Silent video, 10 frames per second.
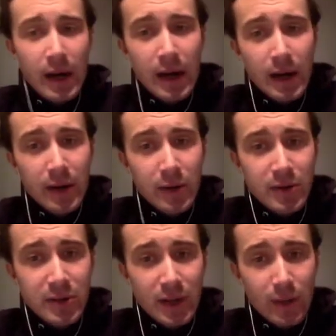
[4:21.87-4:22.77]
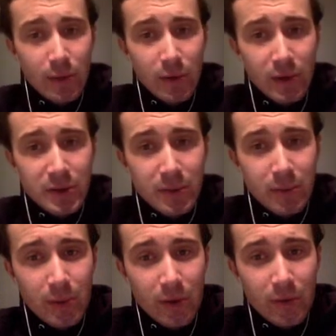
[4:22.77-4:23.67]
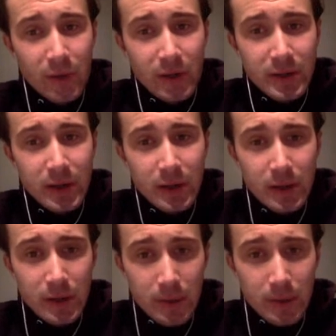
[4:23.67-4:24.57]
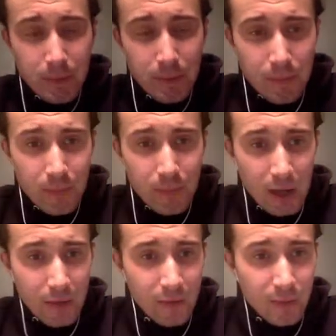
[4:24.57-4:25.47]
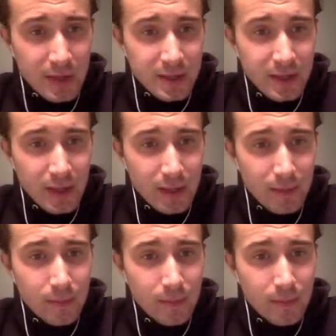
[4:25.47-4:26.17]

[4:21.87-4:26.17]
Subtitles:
so that works perfect for my setup.